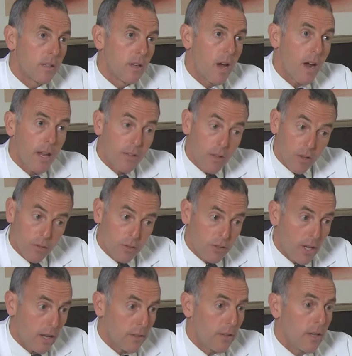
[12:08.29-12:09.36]
All right, those
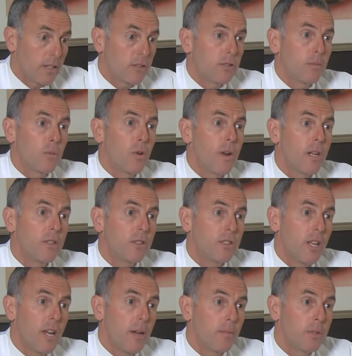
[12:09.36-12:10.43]
sound like some great
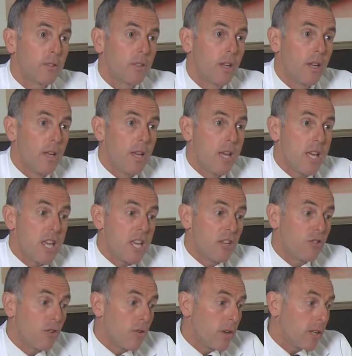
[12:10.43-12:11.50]
steps.
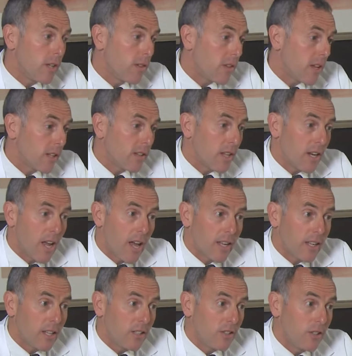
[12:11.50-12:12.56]
Is there anything that I
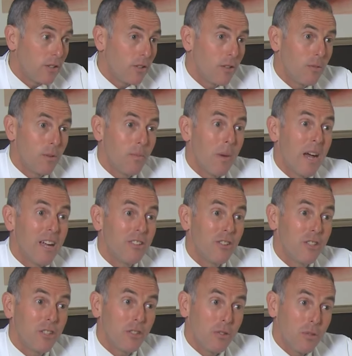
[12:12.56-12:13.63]
can do to remind you
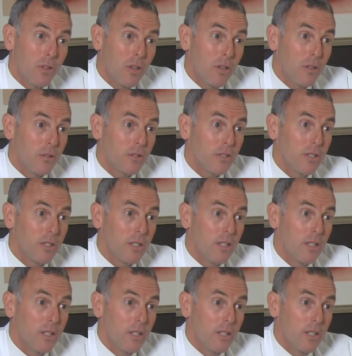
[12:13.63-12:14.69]
to do those and
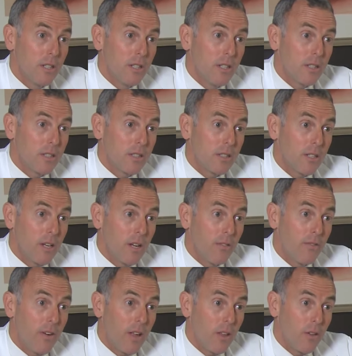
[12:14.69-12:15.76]
to
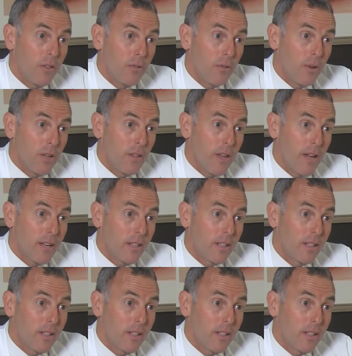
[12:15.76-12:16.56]
follow through on that?